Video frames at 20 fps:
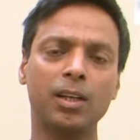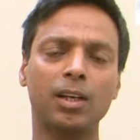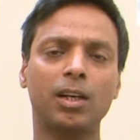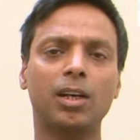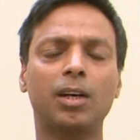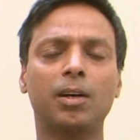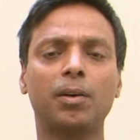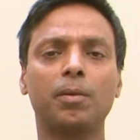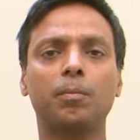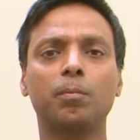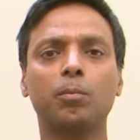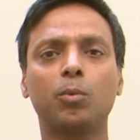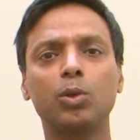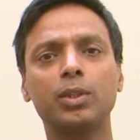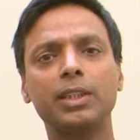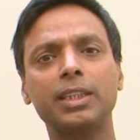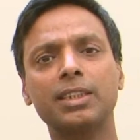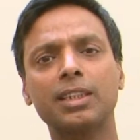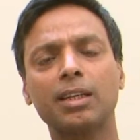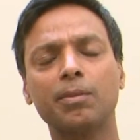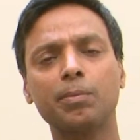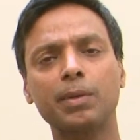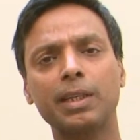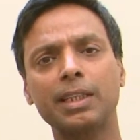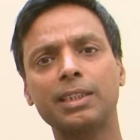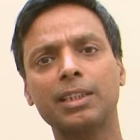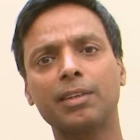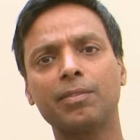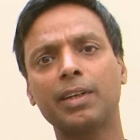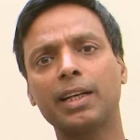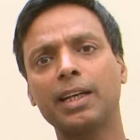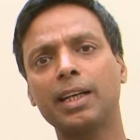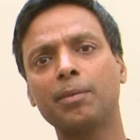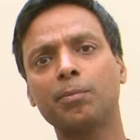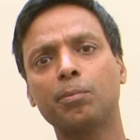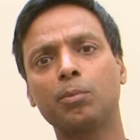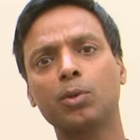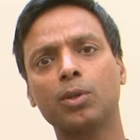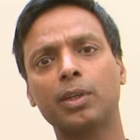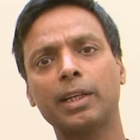Both these companies have really
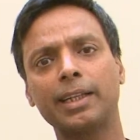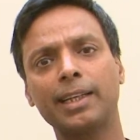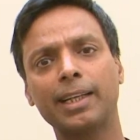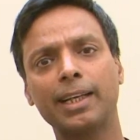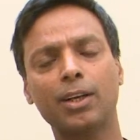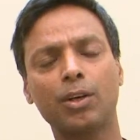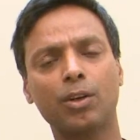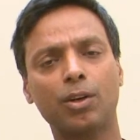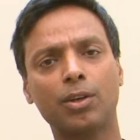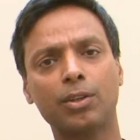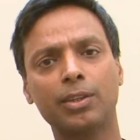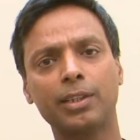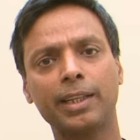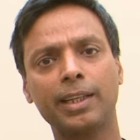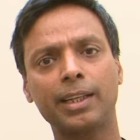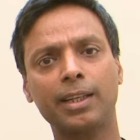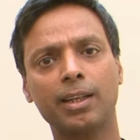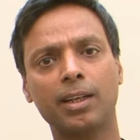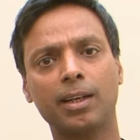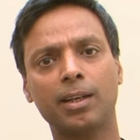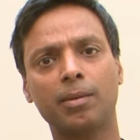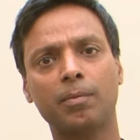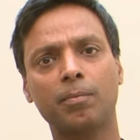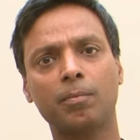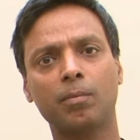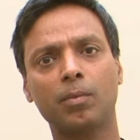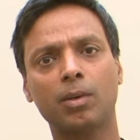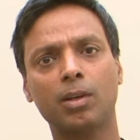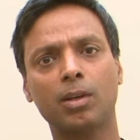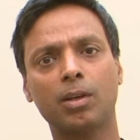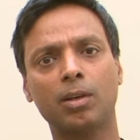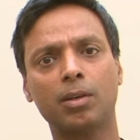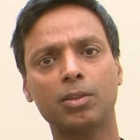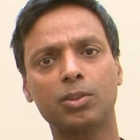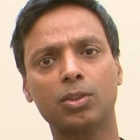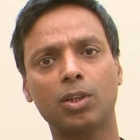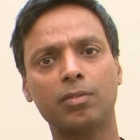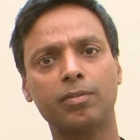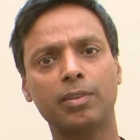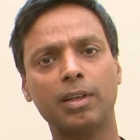put India on the
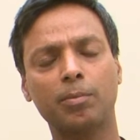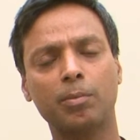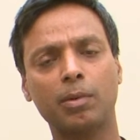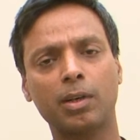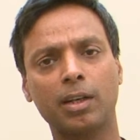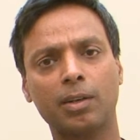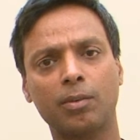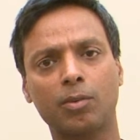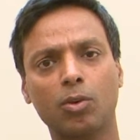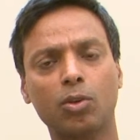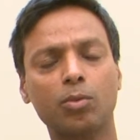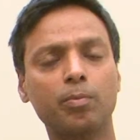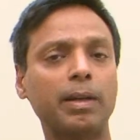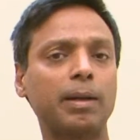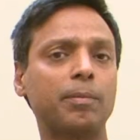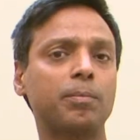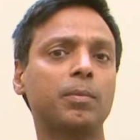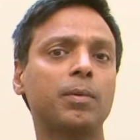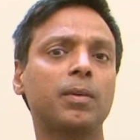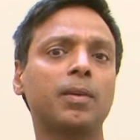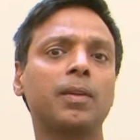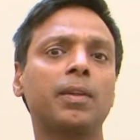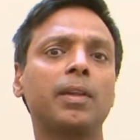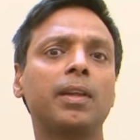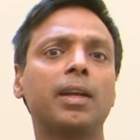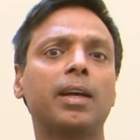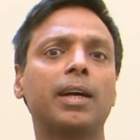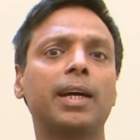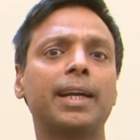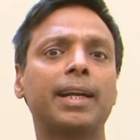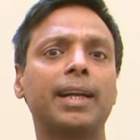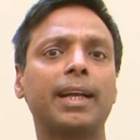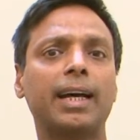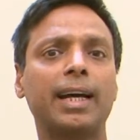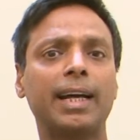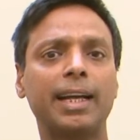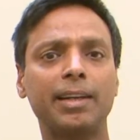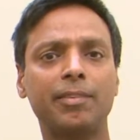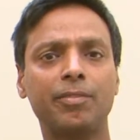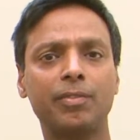software product roadmap, and
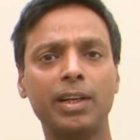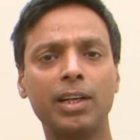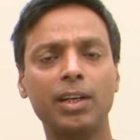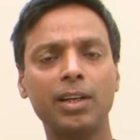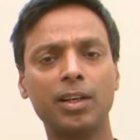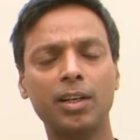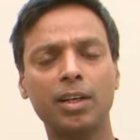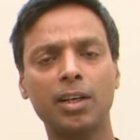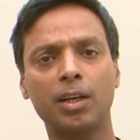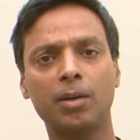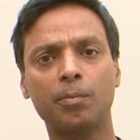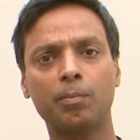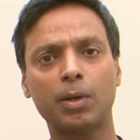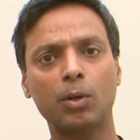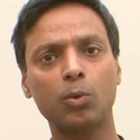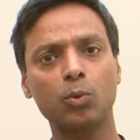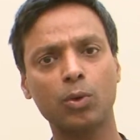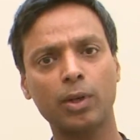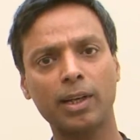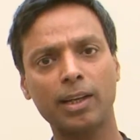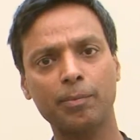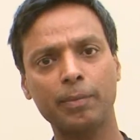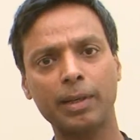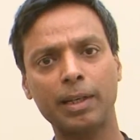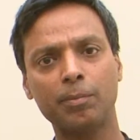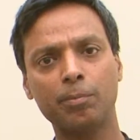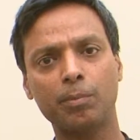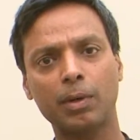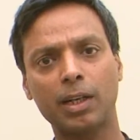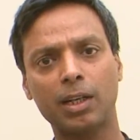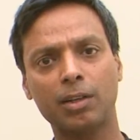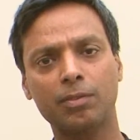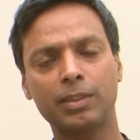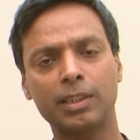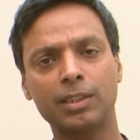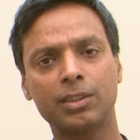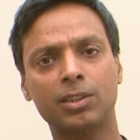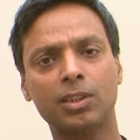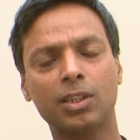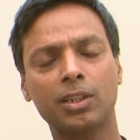I feel proud to have been part of
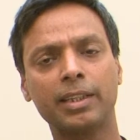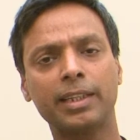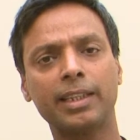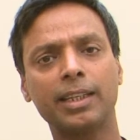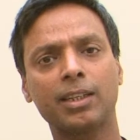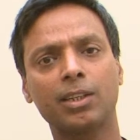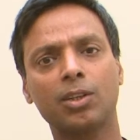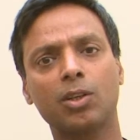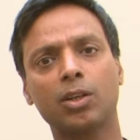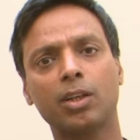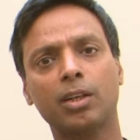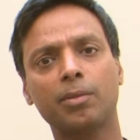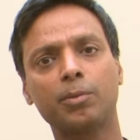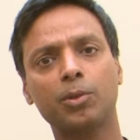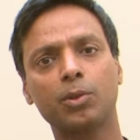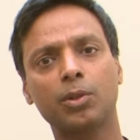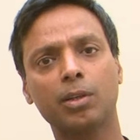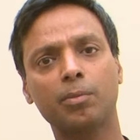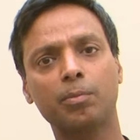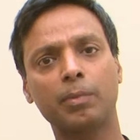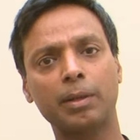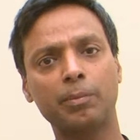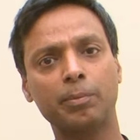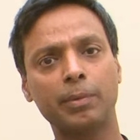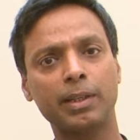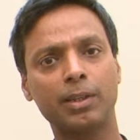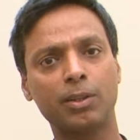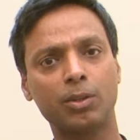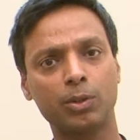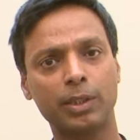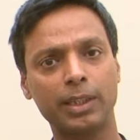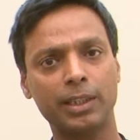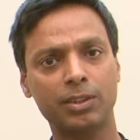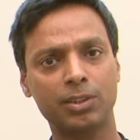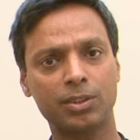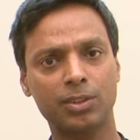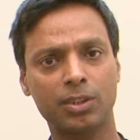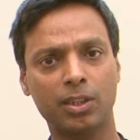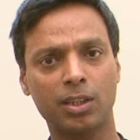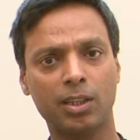this journey and contributed my bit to
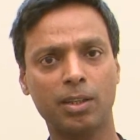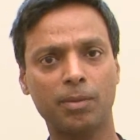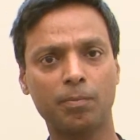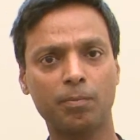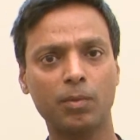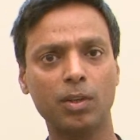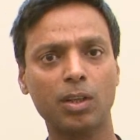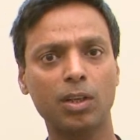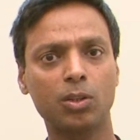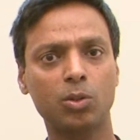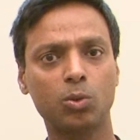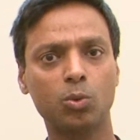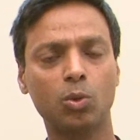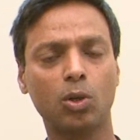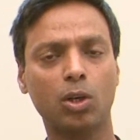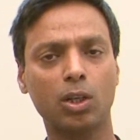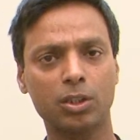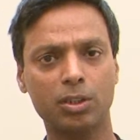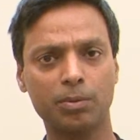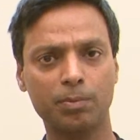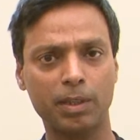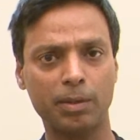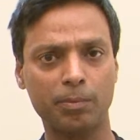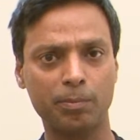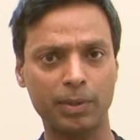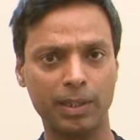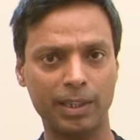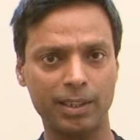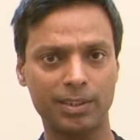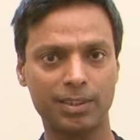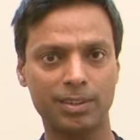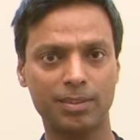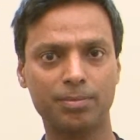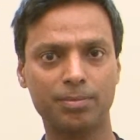these two awesome companies.